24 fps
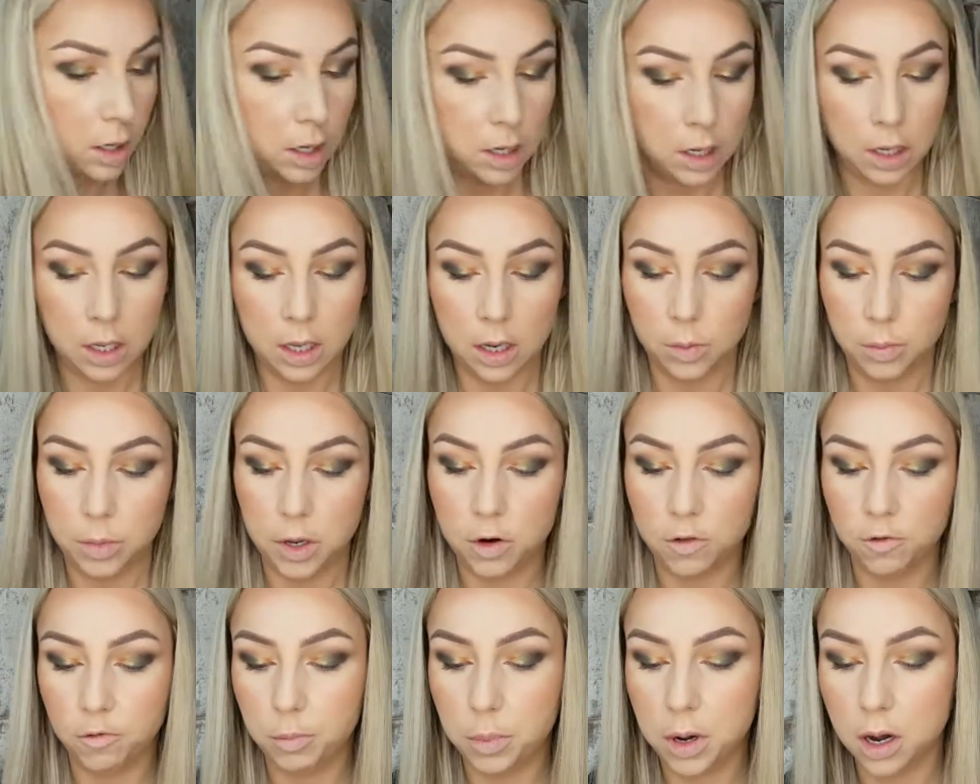a little bit
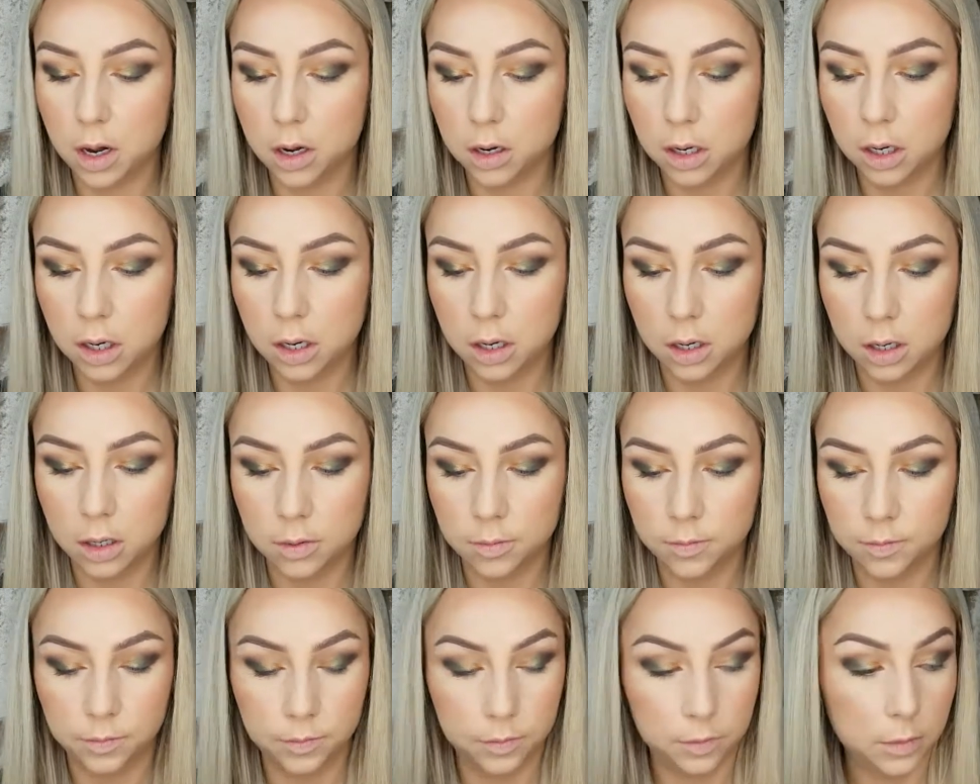of Pug
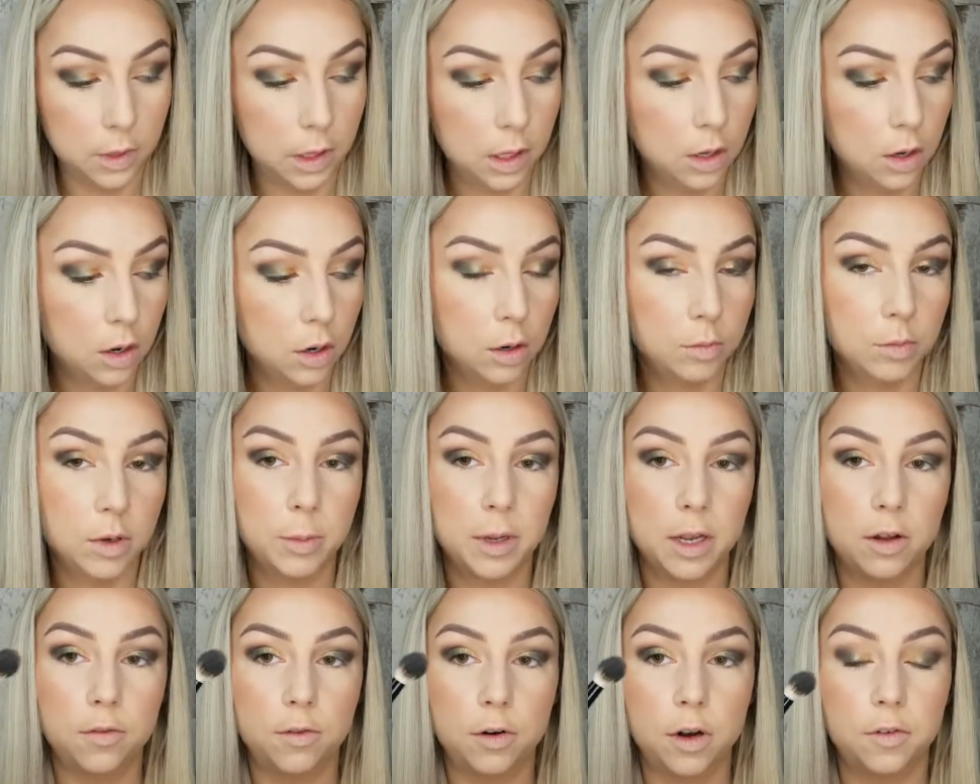on my
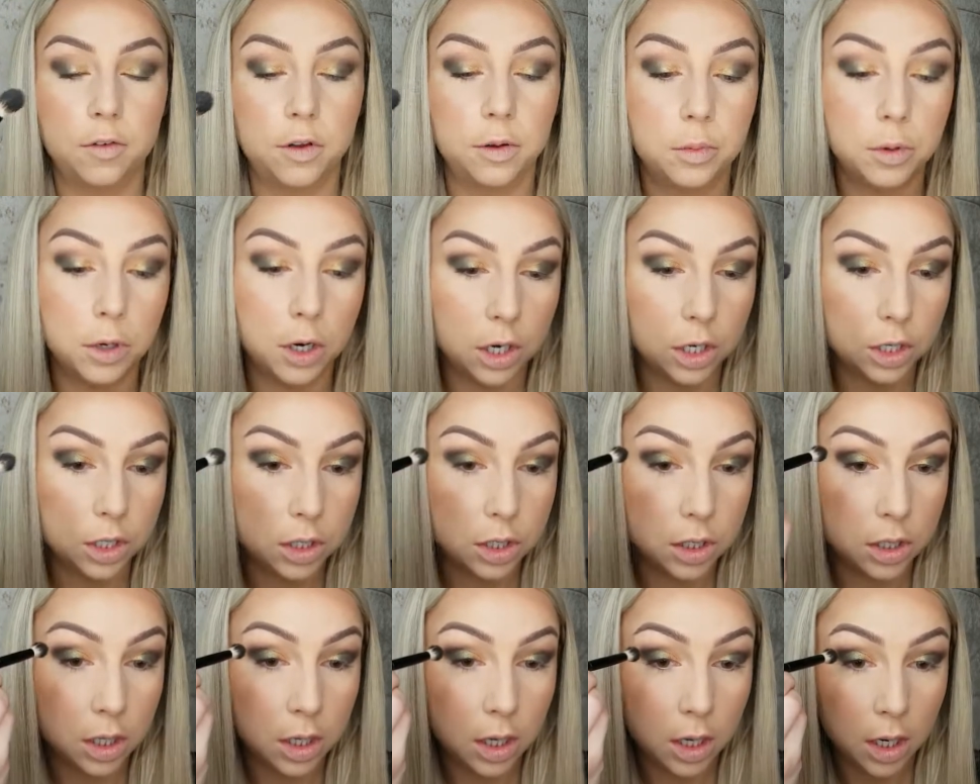big fluffy
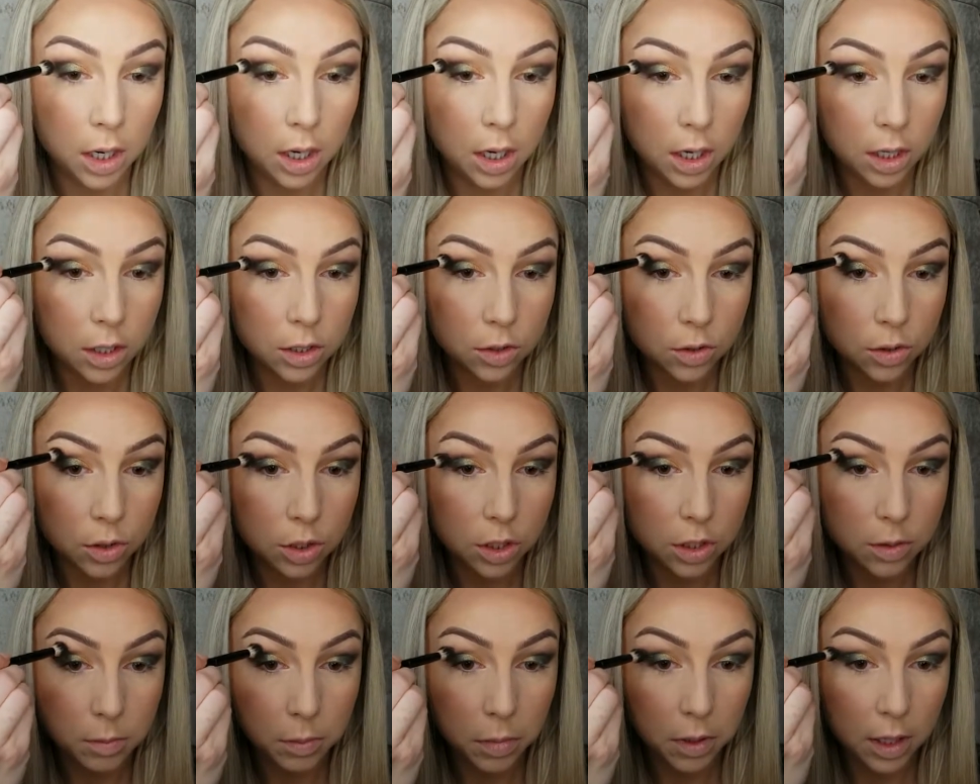brush, sort of
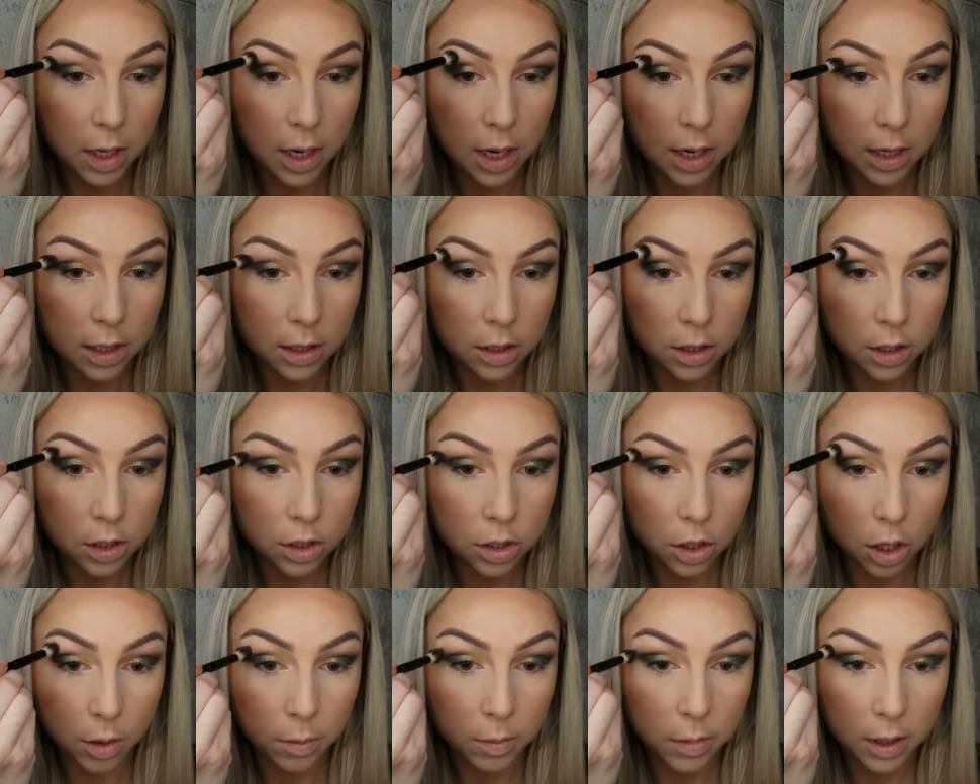just blend the
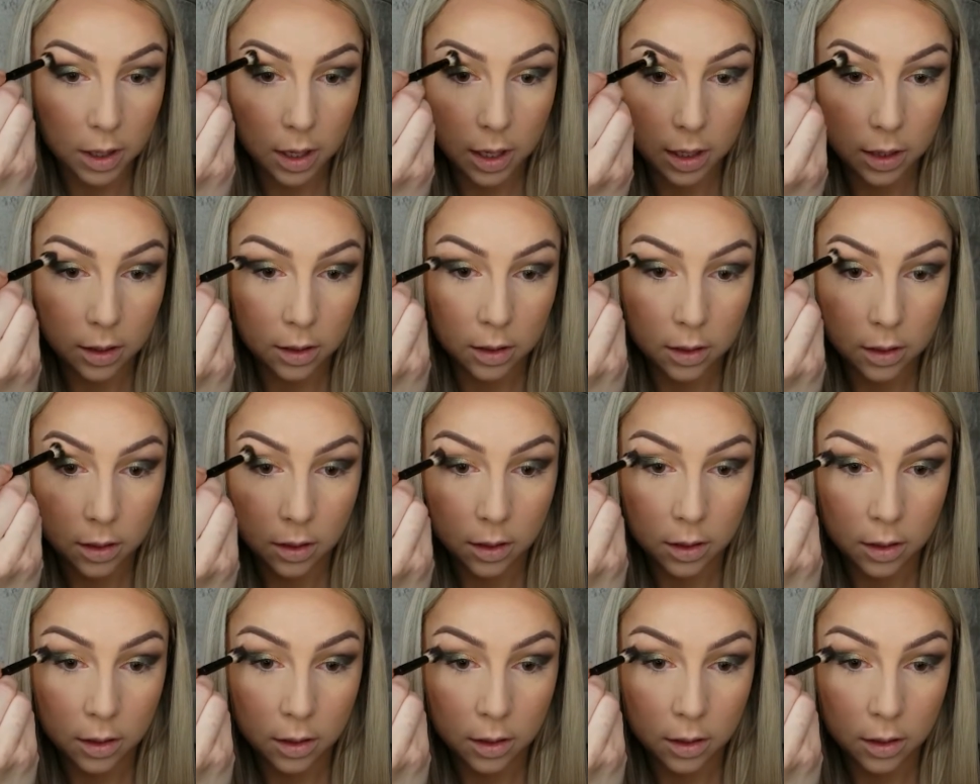top again,